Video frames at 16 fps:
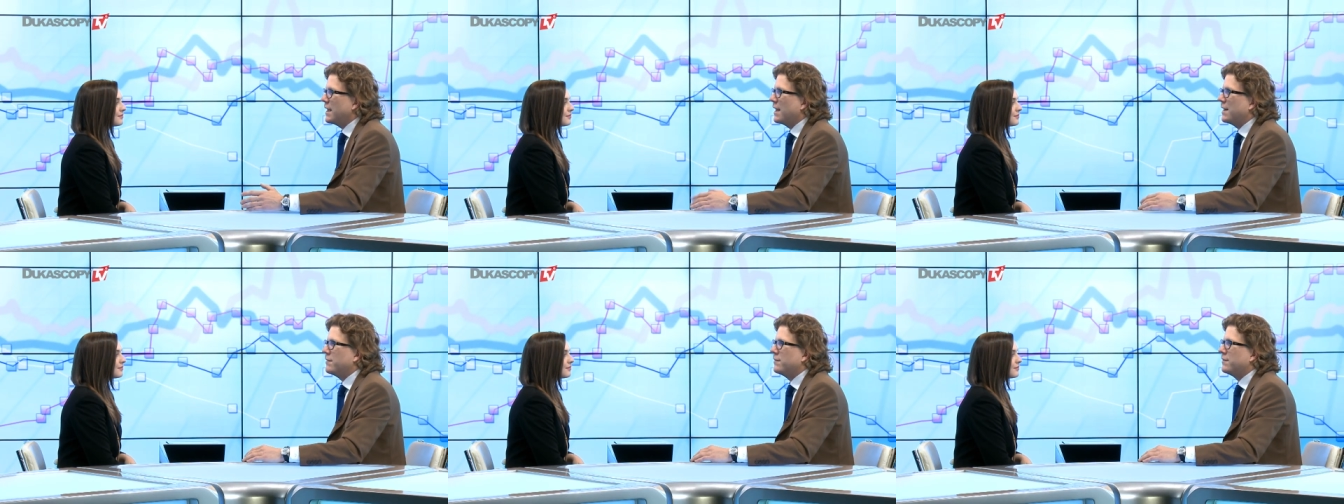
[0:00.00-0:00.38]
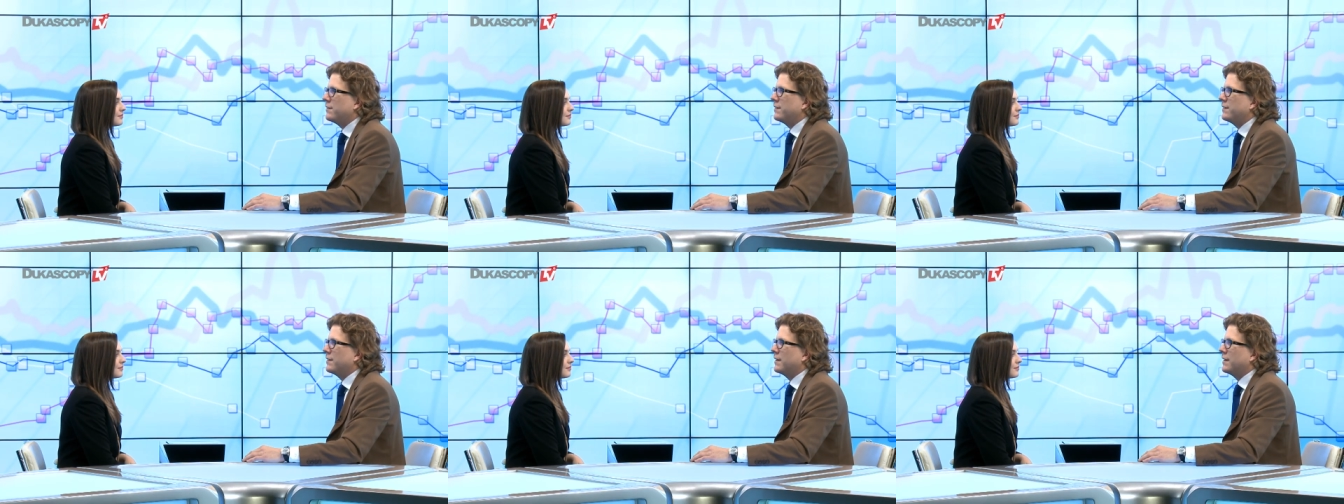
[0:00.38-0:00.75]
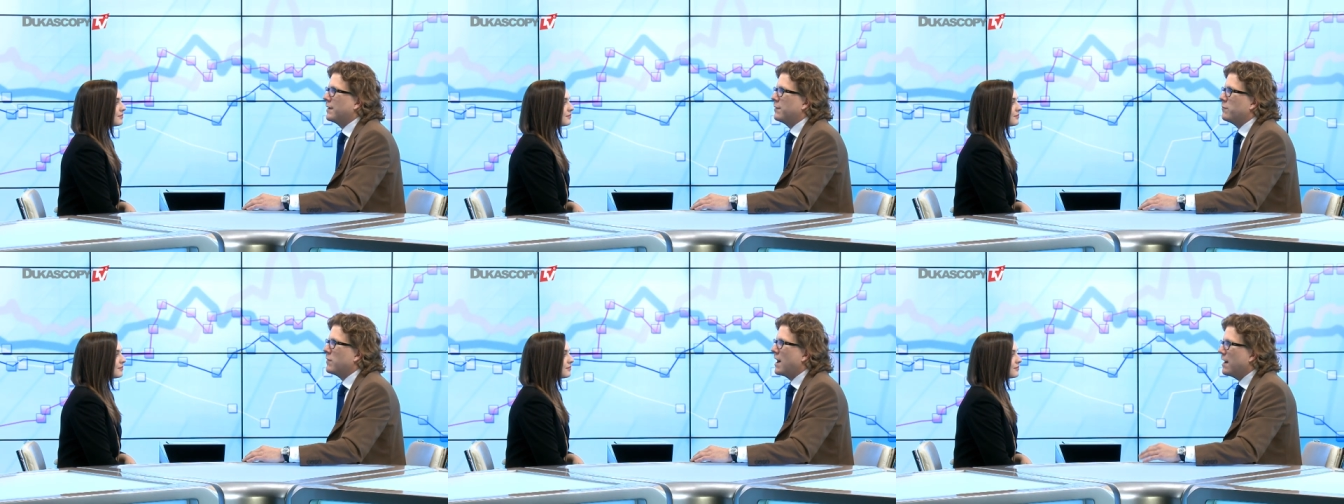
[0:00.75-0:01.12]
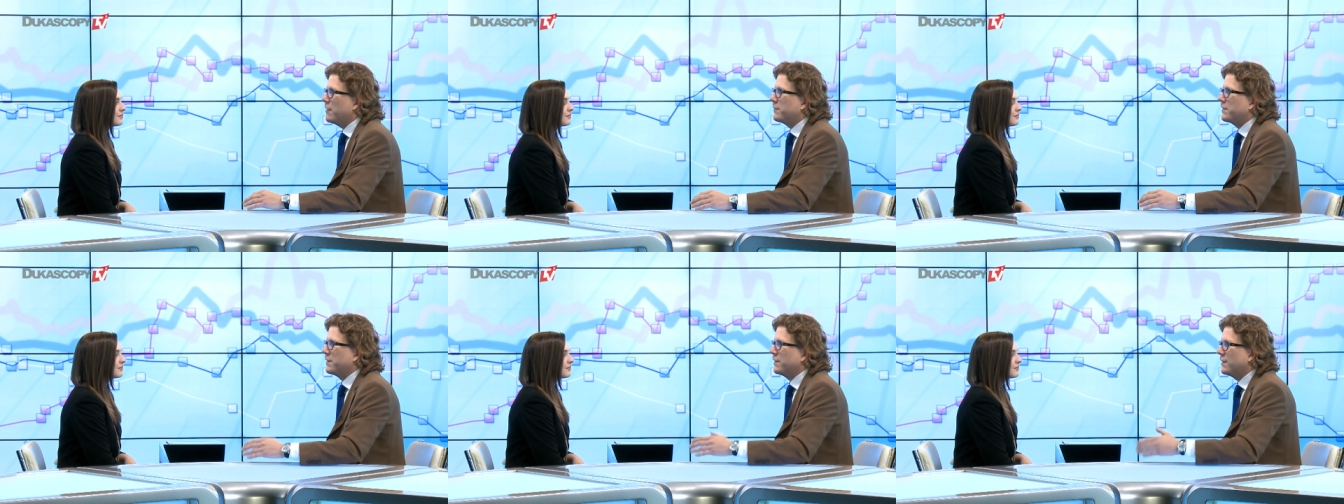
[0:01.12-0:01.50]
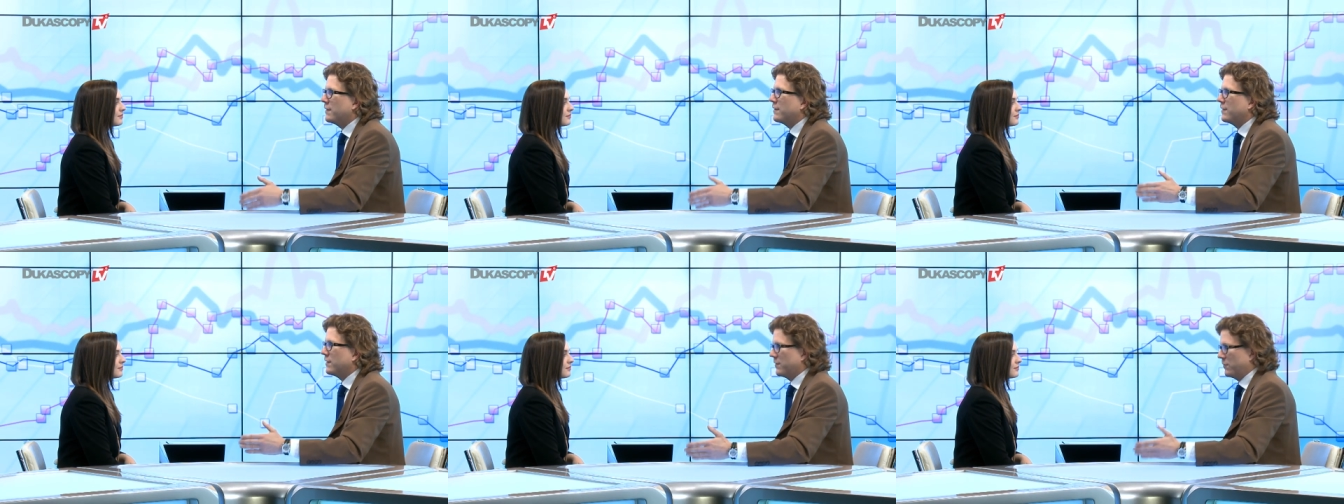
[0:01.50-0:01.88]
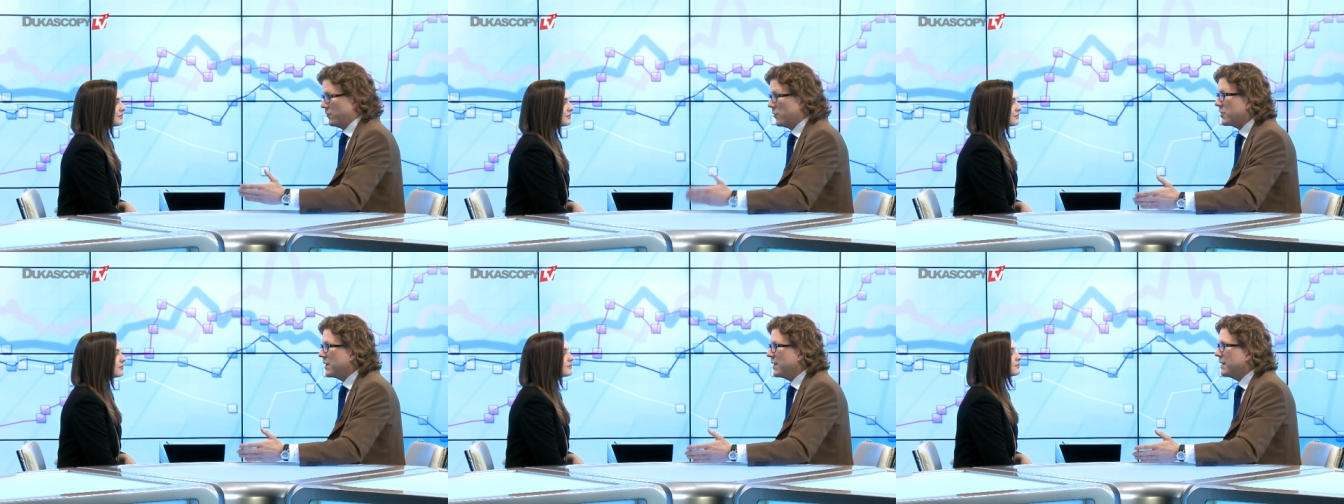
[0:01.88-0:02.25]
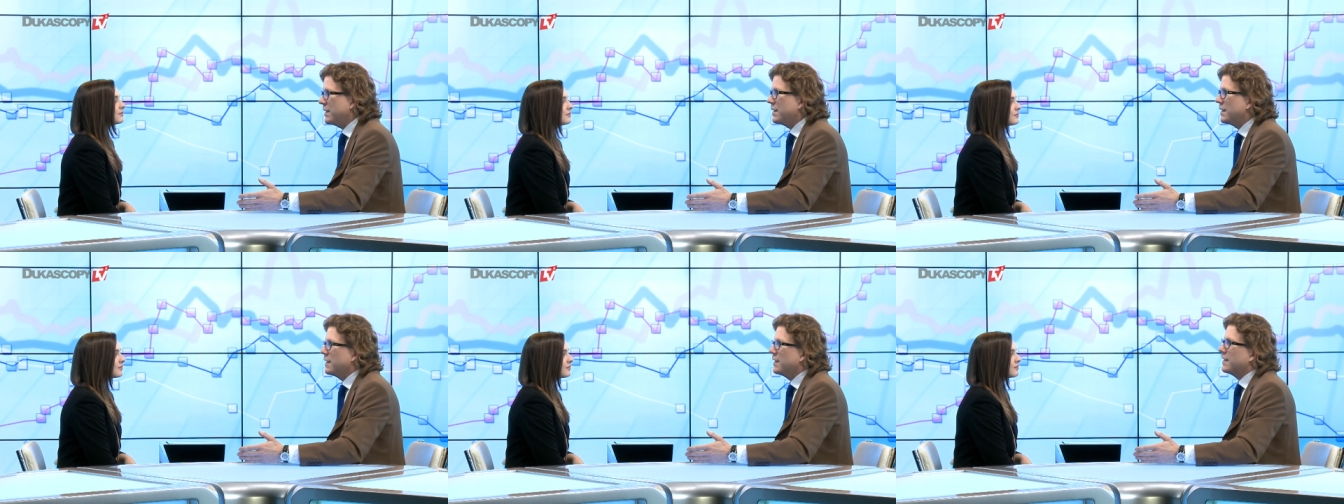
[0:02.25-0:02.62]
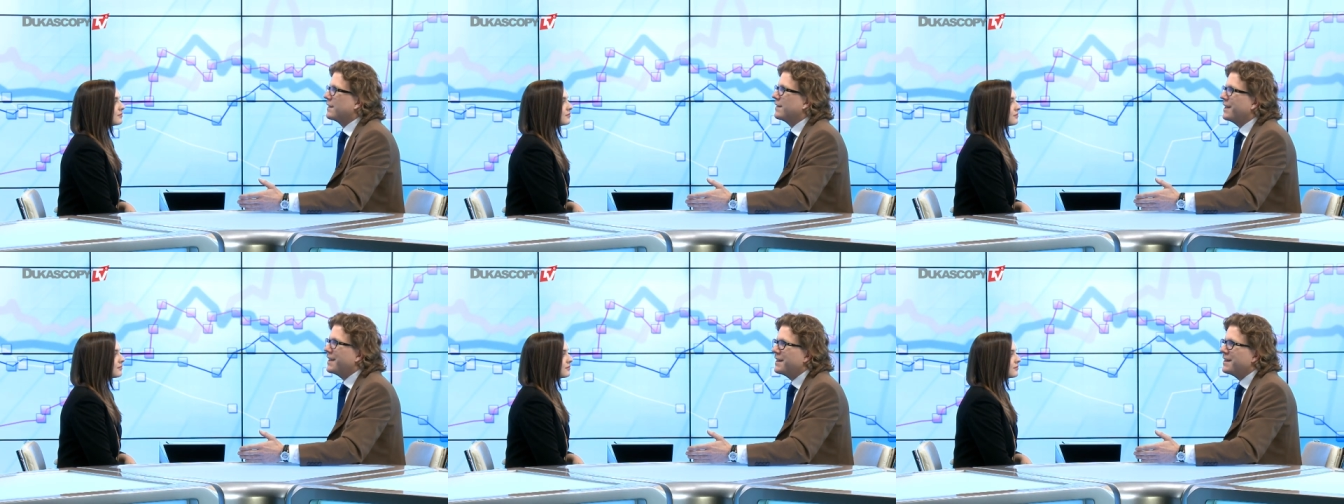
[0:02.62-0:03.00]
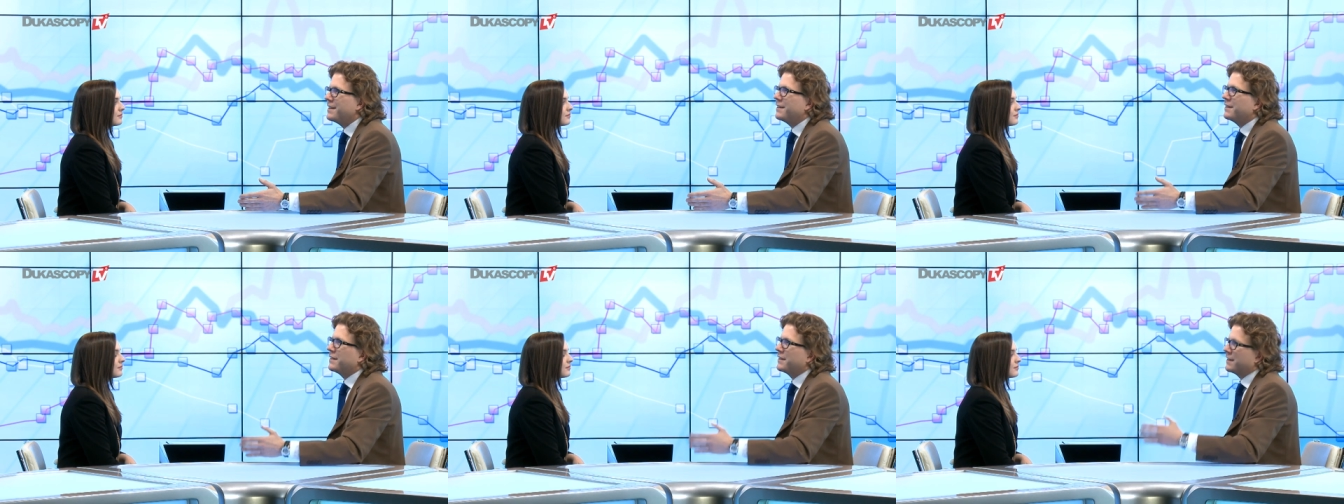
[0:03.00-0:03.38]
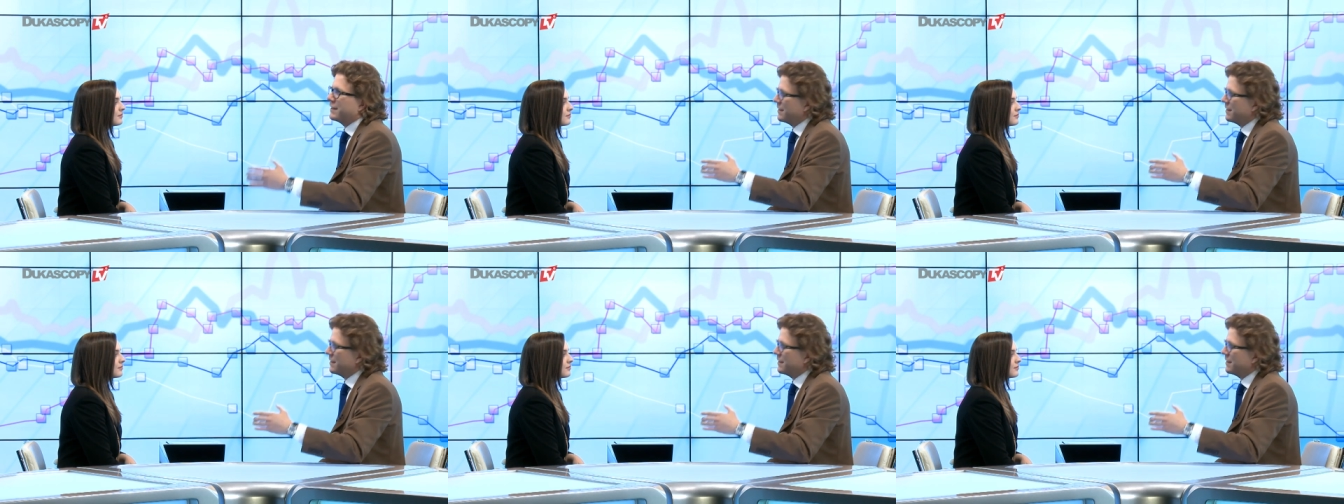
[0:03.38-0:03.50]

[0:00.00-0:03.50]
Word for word: And after this is working, then